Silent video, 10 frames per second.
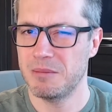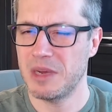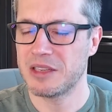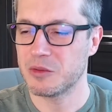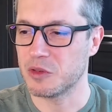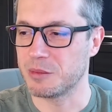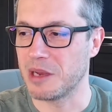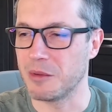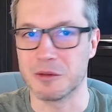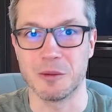but you should
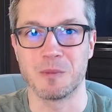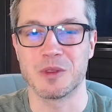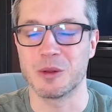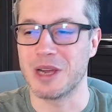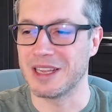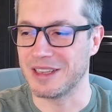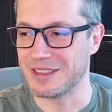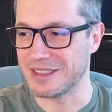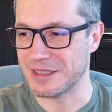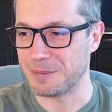be able to handle
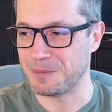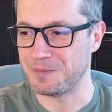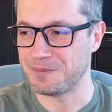this.